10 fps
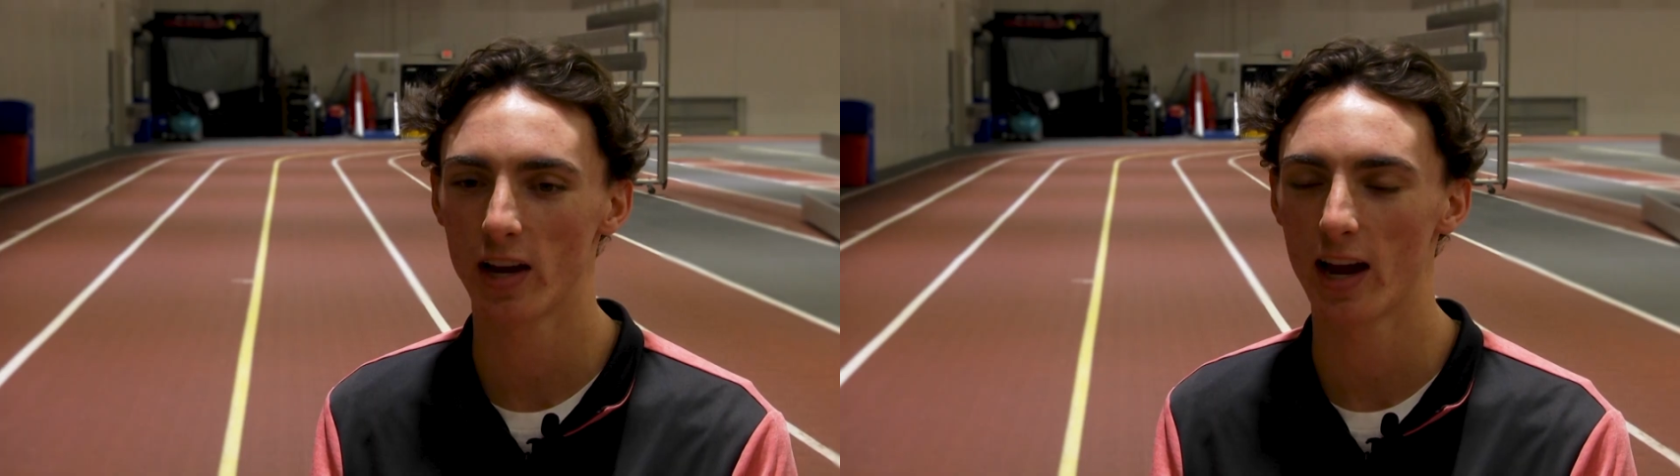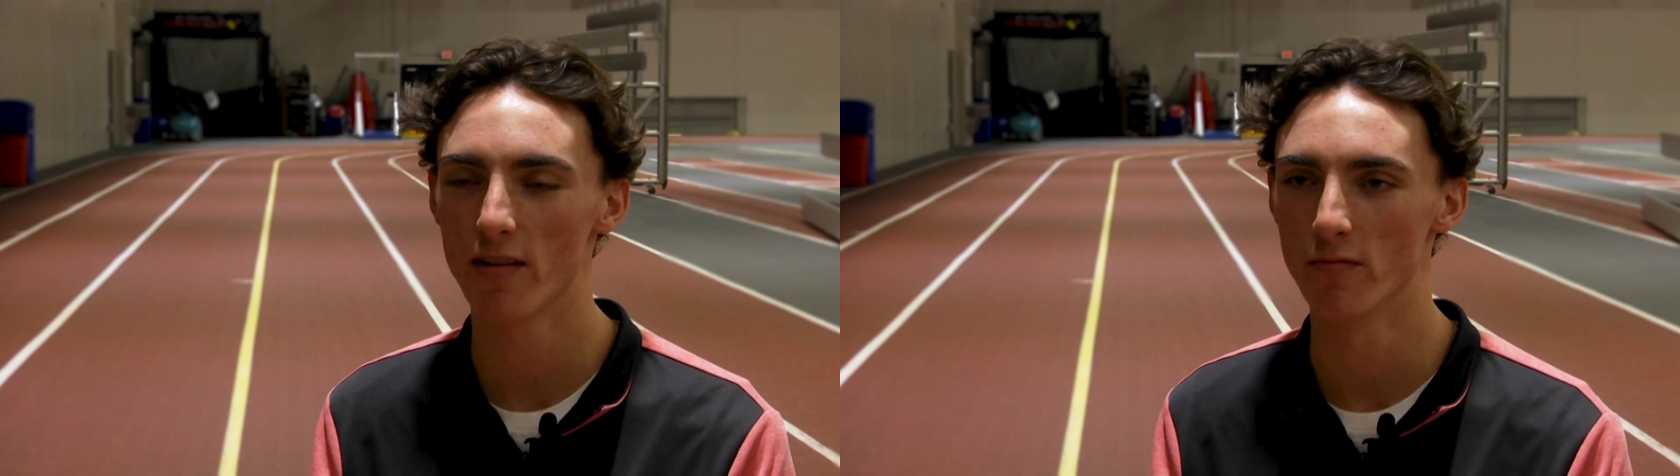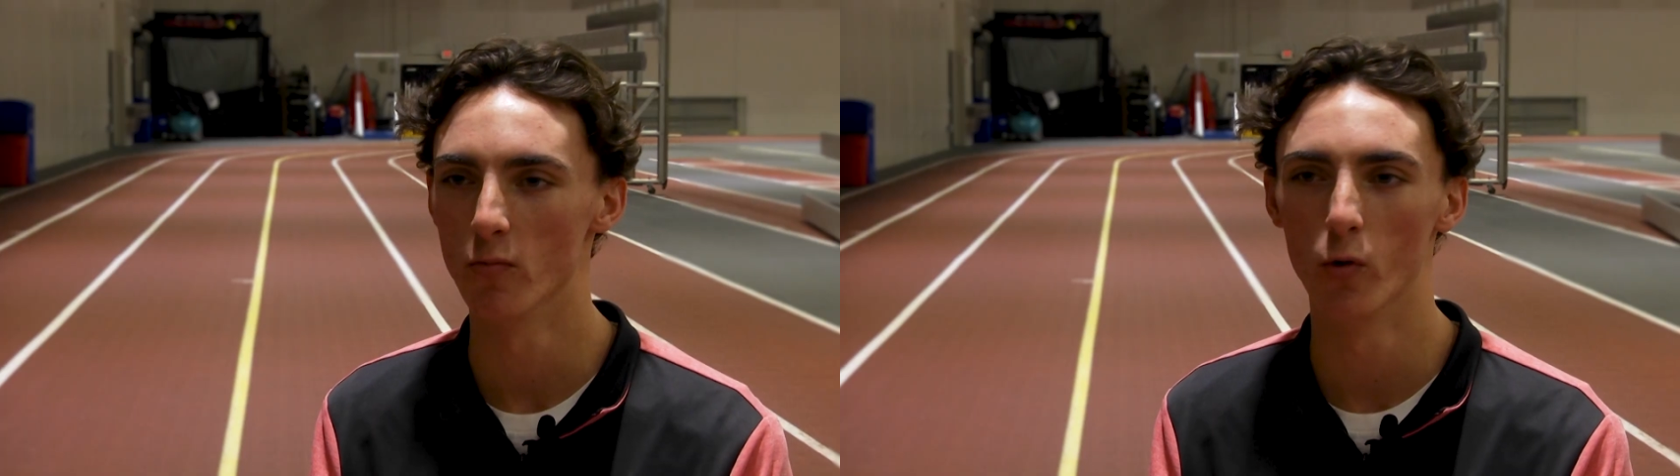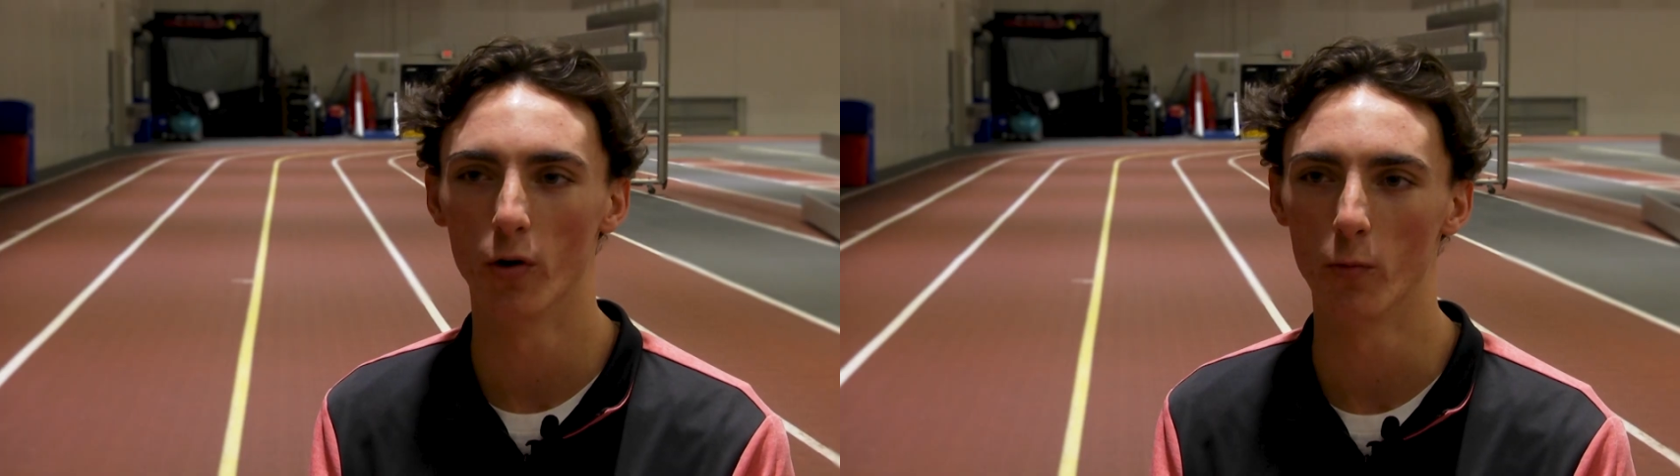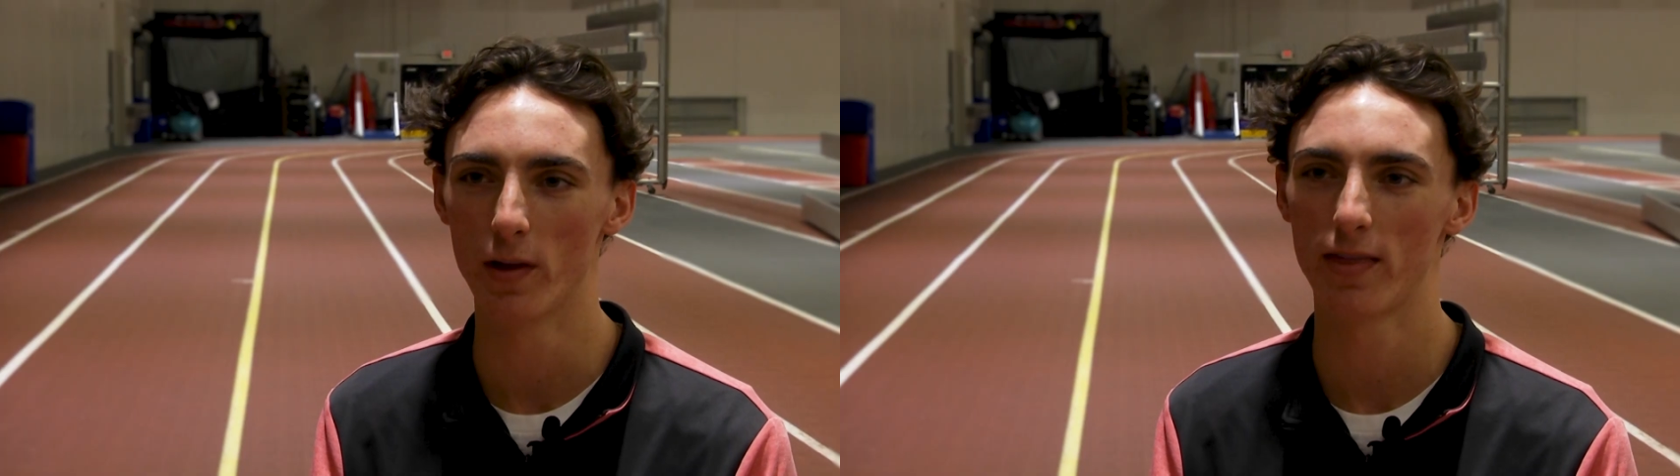have
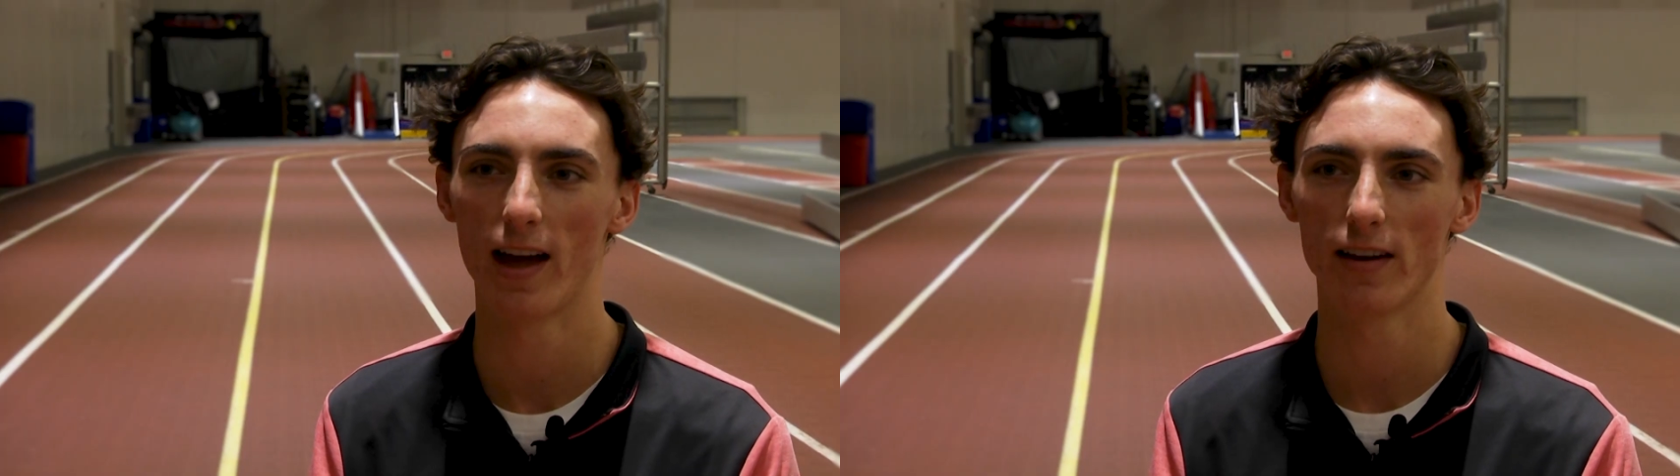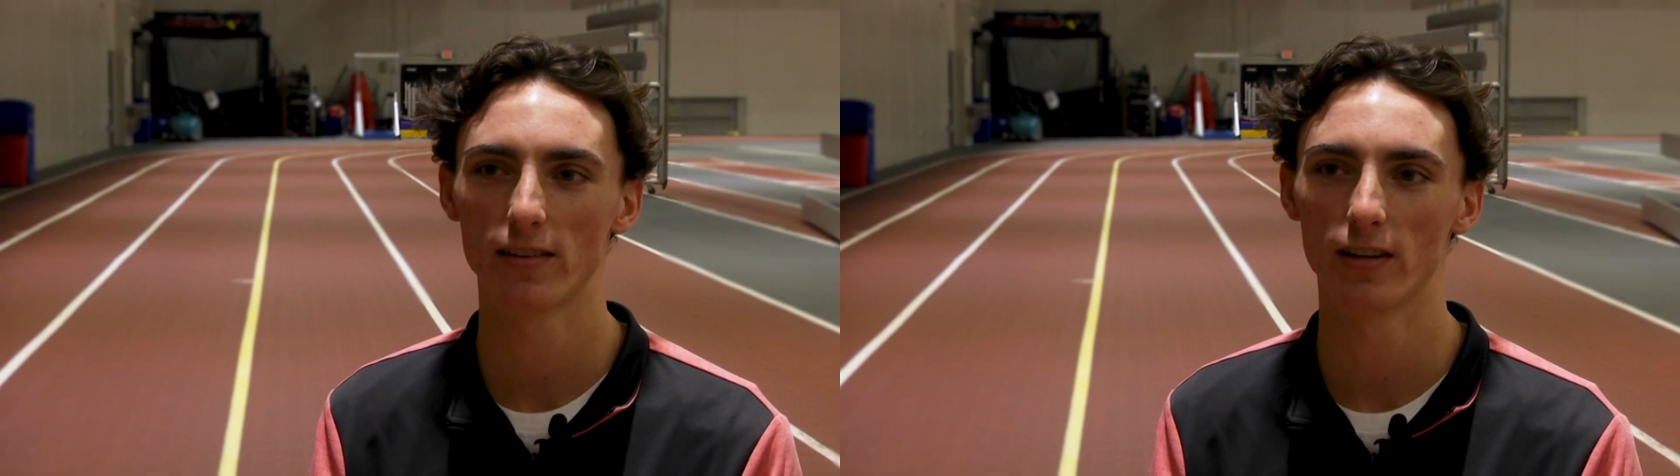more with that